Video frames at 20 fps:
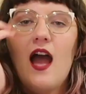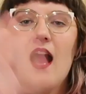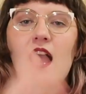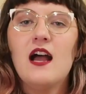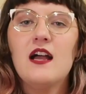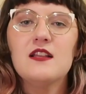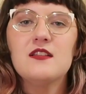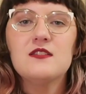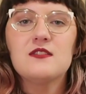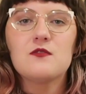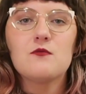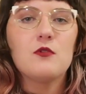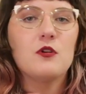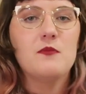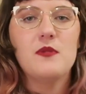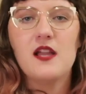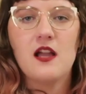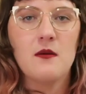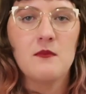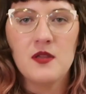as we're
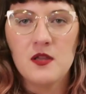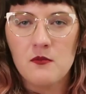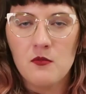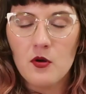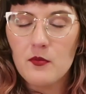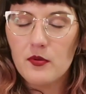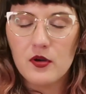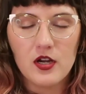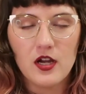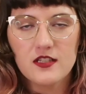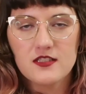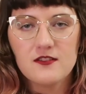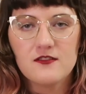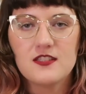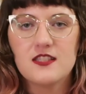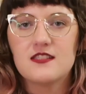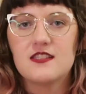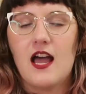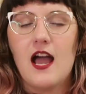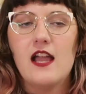becoming a more progressive
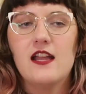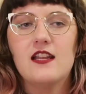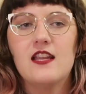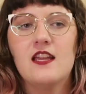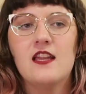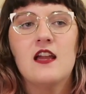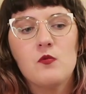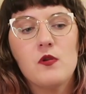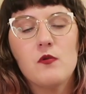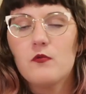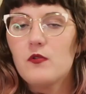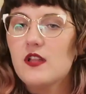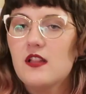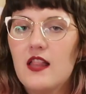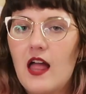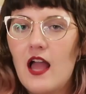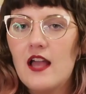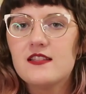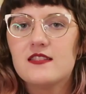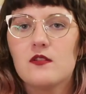society, we
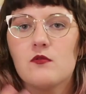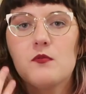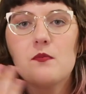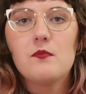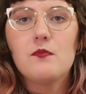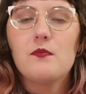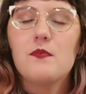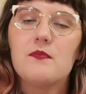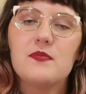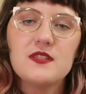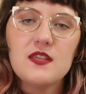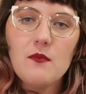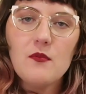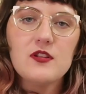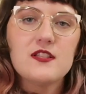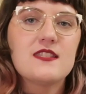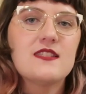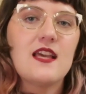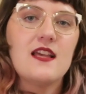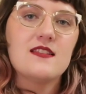realize that when
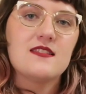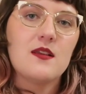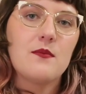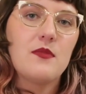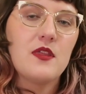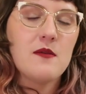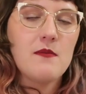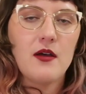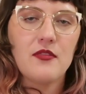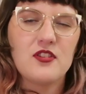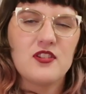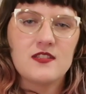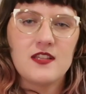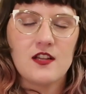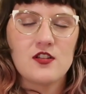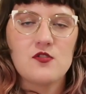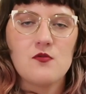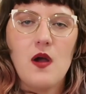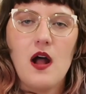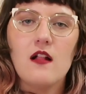someone says something about their
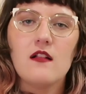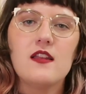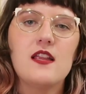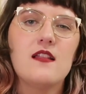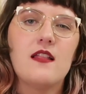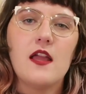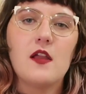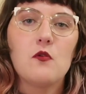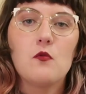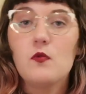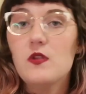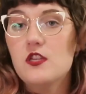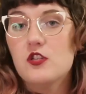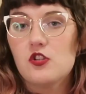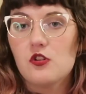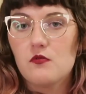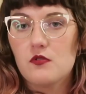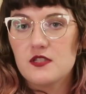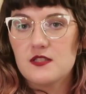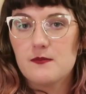sexuality, like, we
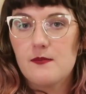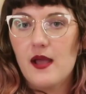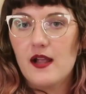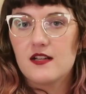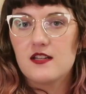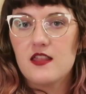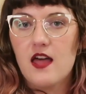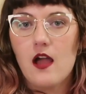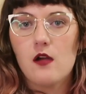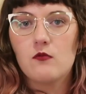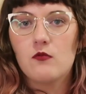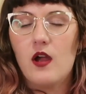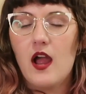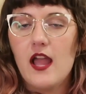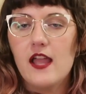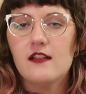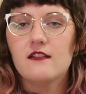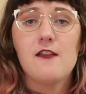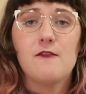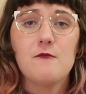should respect that, right?